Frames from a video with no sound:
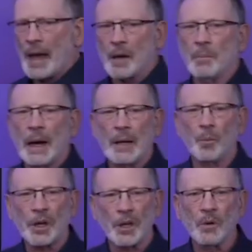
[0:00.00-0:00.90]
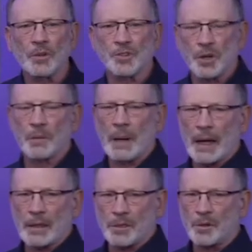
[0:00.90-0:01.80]
in mind, we go to
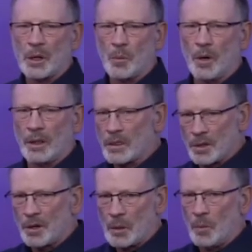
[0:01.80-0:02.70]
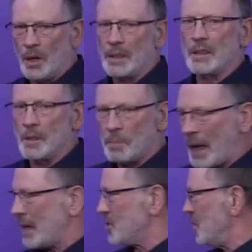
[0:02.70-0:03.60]
Jeremiah 31 31, the
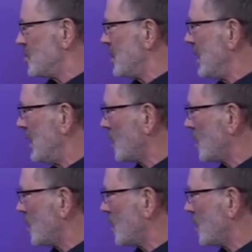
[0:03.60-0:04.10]
passage in